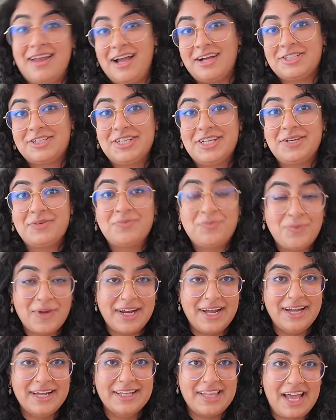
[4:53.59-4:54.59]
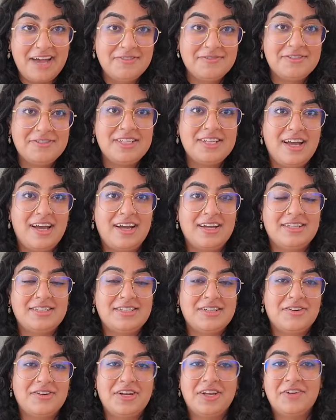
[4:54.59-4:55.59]
actually when I left
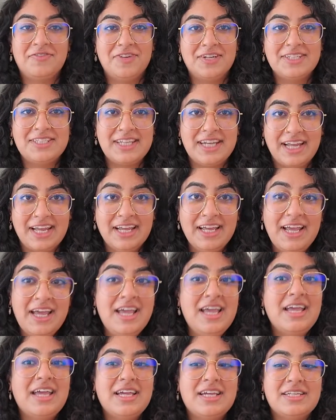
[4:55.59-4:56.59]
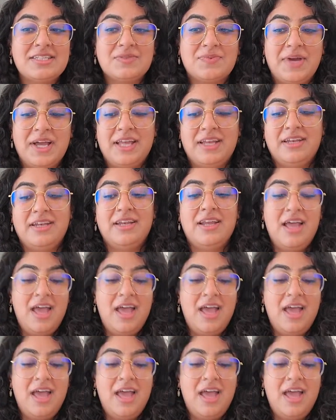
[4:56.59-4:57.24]
to go to university is when